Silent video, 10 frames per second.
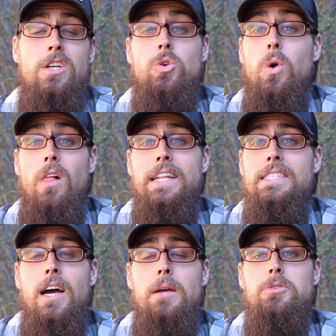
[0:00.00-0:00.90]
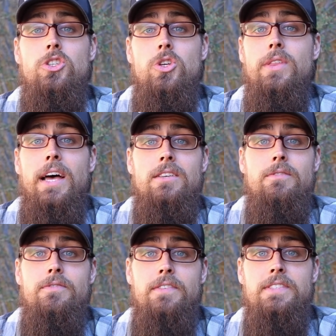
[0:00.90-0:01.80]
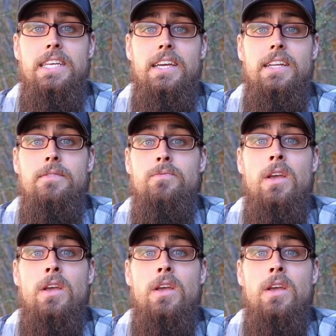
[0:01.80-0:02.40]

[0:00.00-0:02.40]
So a lot of times in 2015,